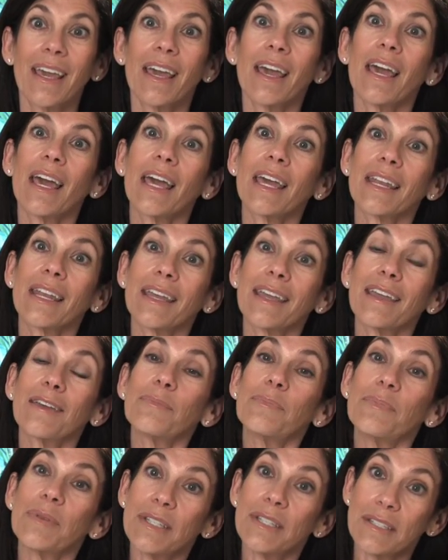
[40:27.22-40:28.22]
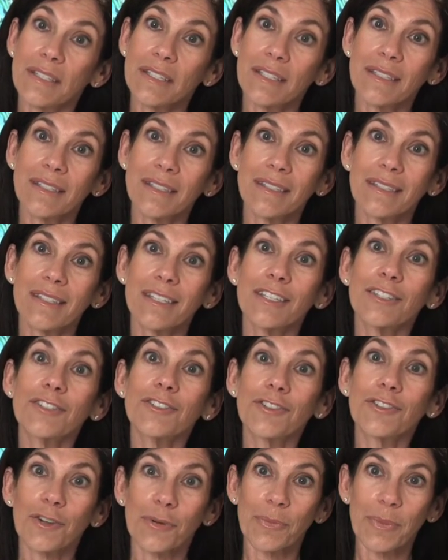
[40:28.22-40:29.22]
and I have business in
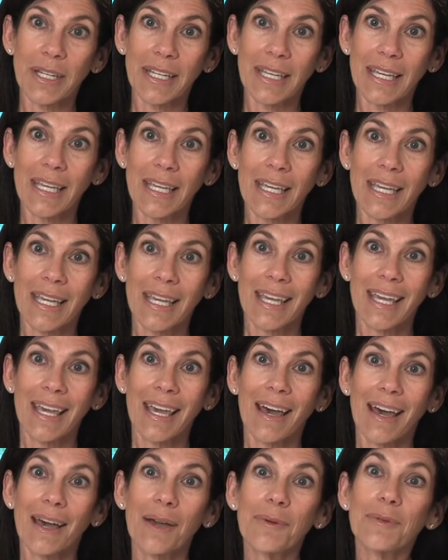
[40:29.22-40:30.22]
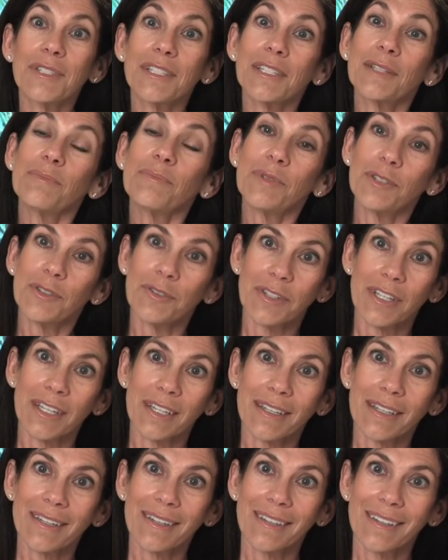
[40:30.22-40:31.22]
Germany. I was in
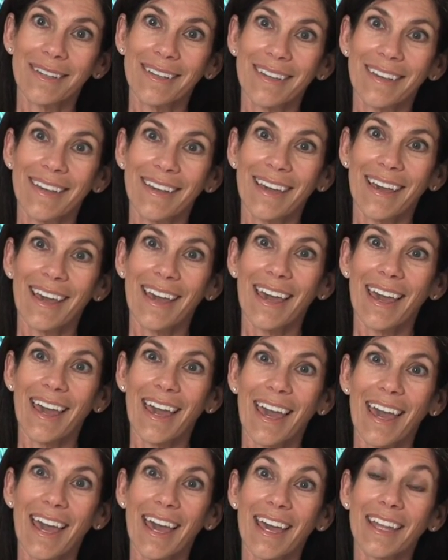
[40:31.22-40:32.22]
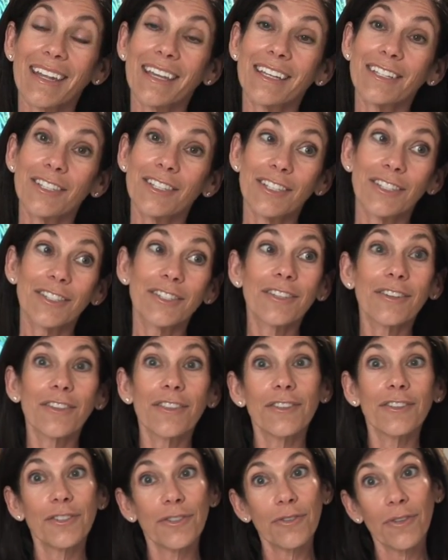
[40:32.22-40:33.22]
Munich and I just took
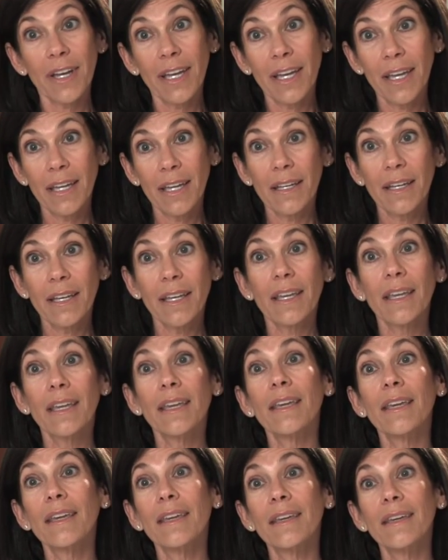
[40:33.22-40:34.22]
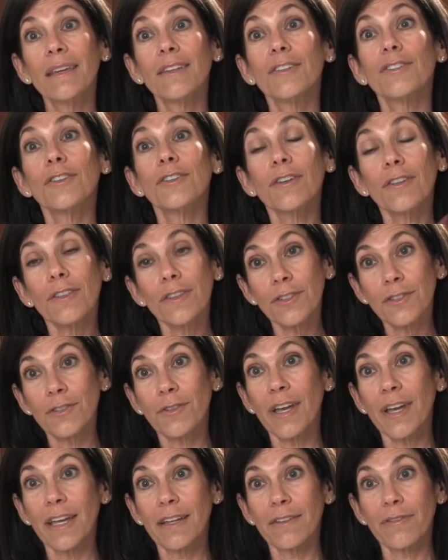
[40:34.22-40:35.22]
the train." He took the
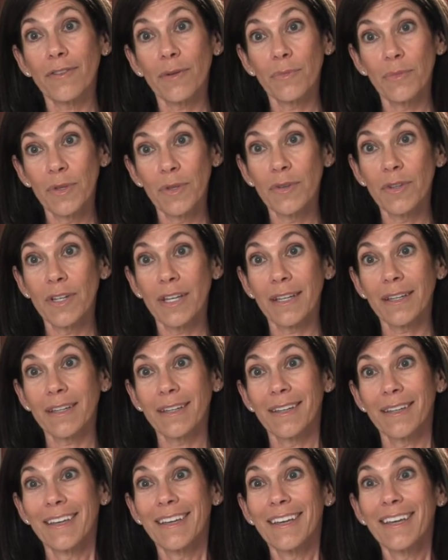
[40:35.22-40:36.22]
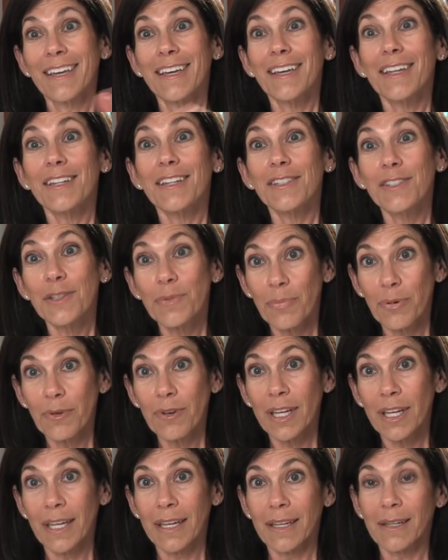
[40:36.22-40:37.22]
train from Munich to
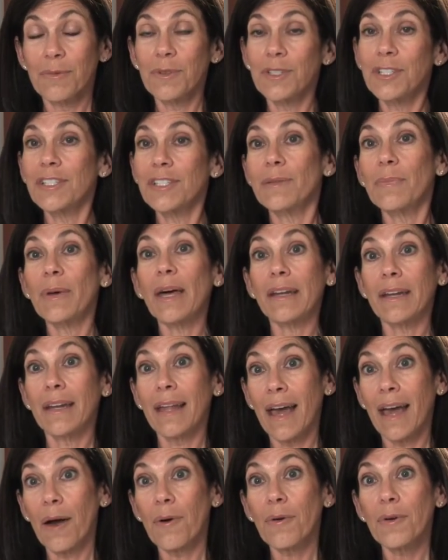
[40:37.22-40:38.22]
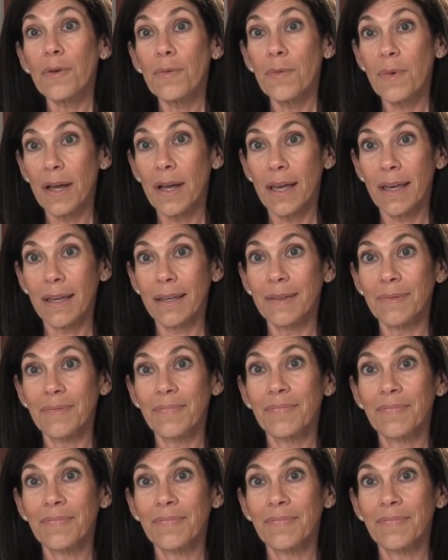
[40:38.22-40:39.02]
Prien, which is about an hour away.